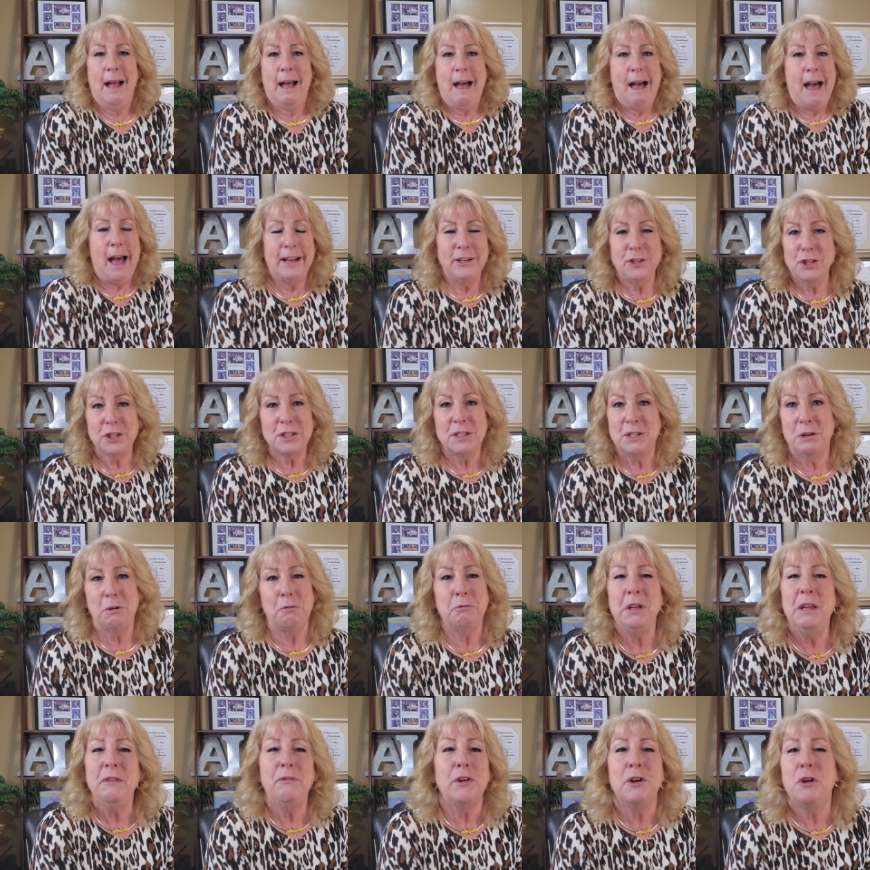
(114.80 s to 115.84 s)
I just
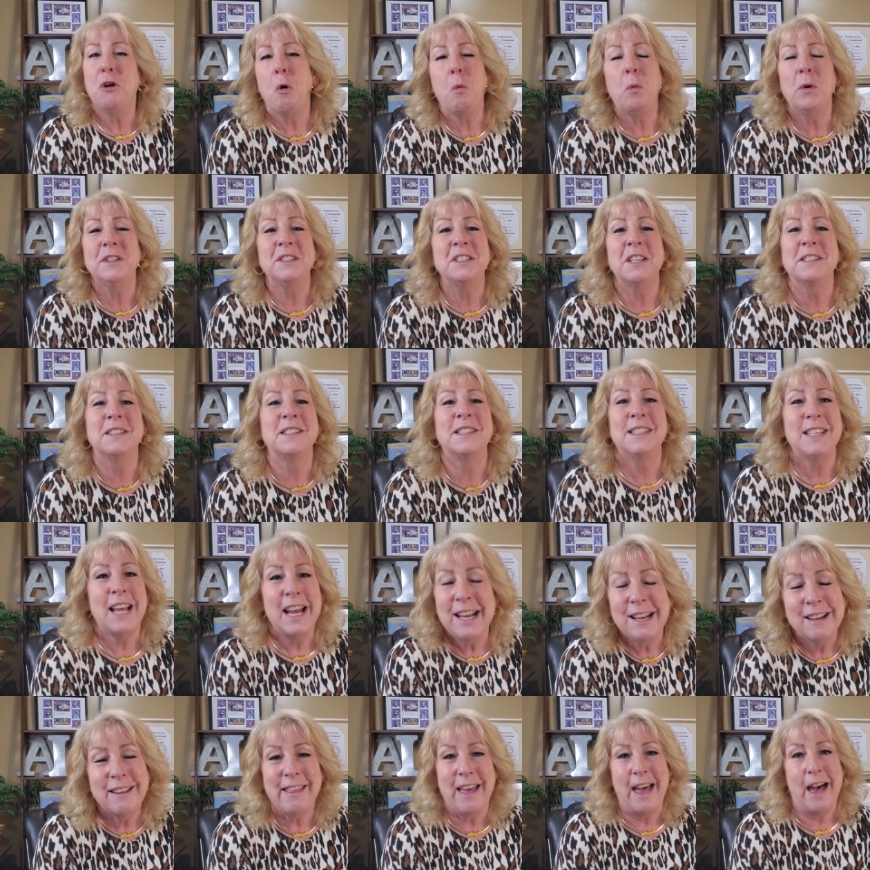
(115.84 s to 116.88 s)
don't even know what to
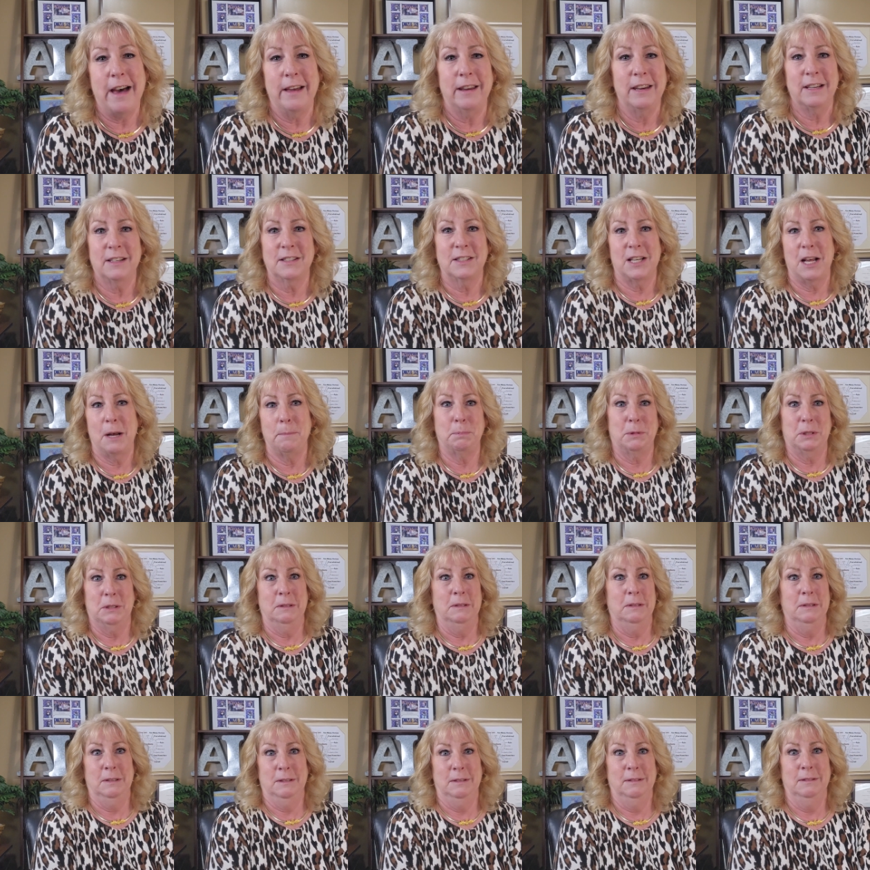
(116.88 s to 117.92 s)
say to that except
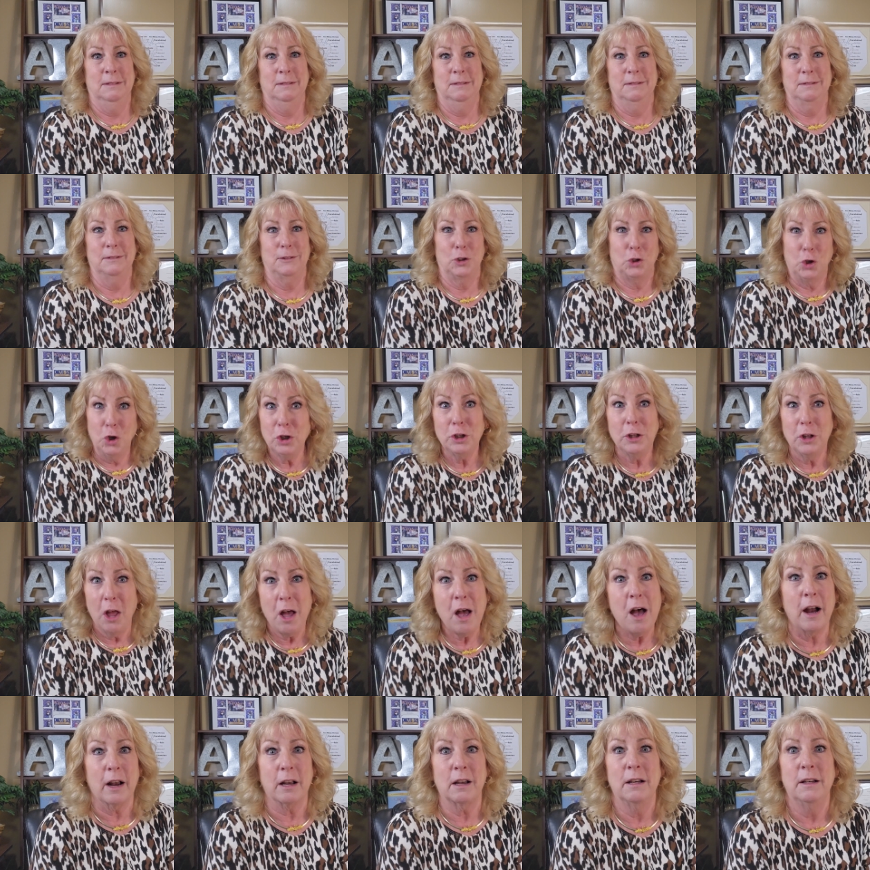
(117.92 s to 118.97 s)
good
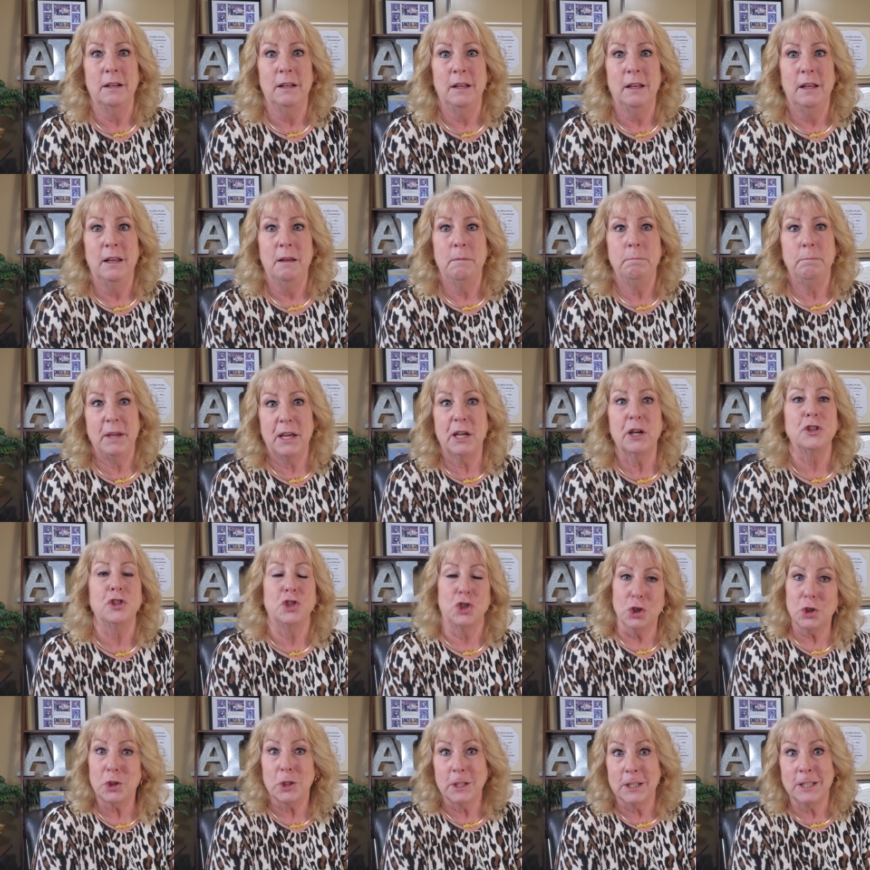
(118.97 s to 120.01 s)
luck because
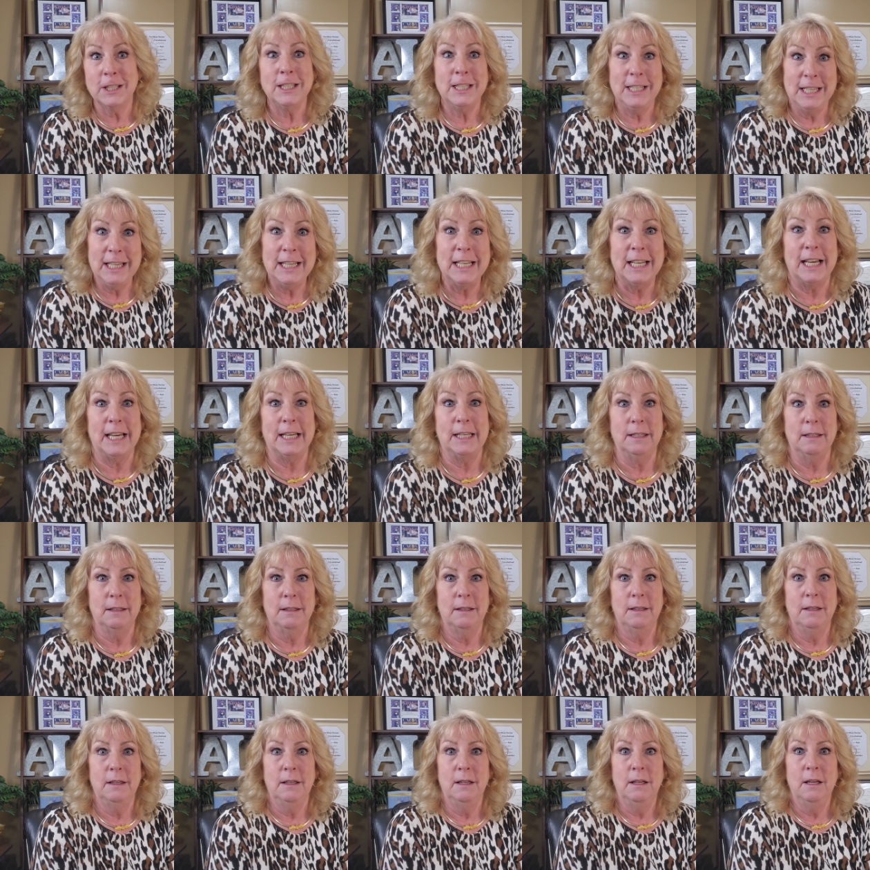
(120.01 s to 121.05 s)
you're going to need it
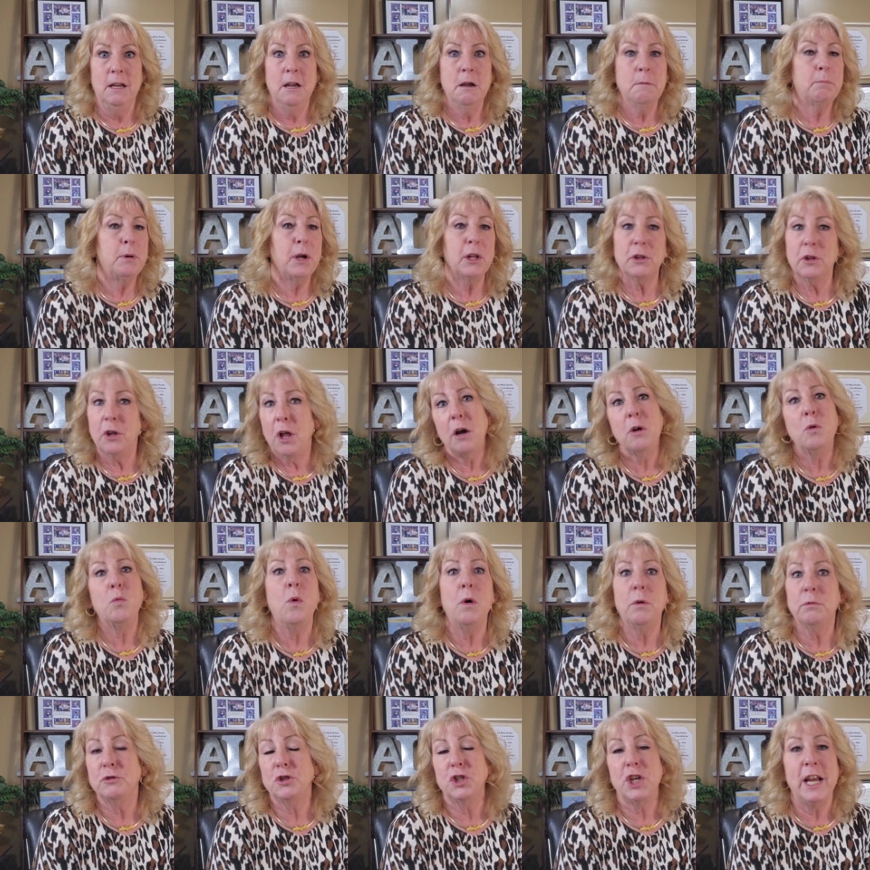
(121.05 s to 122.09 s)
but luck
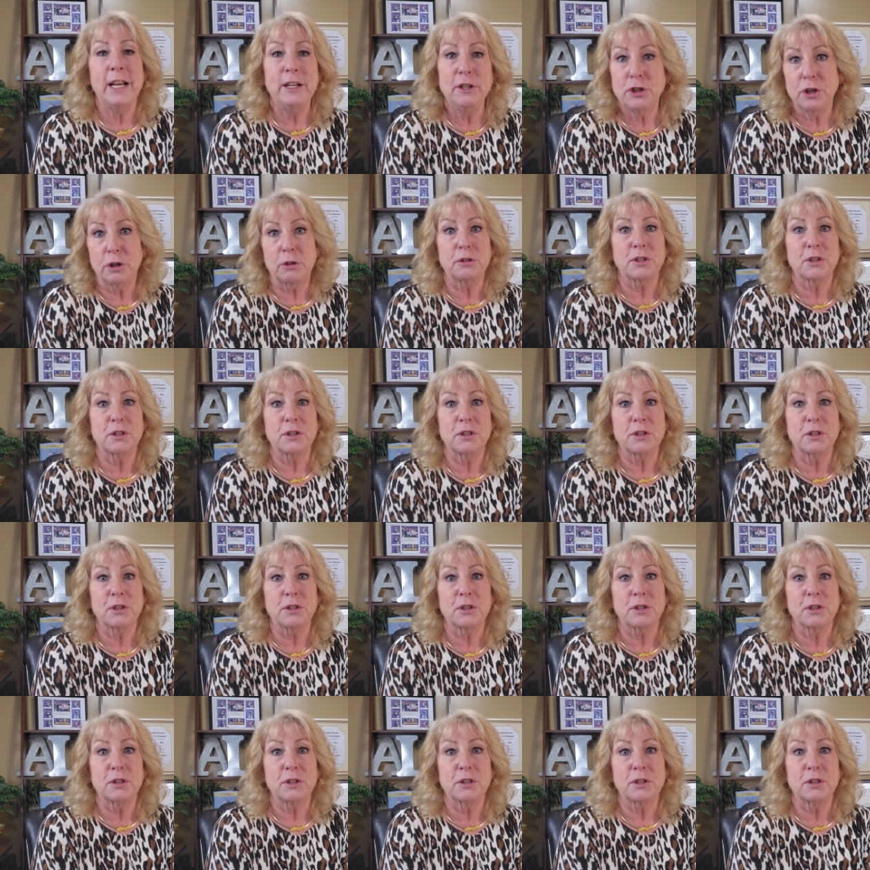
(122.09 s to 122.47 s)
won't change your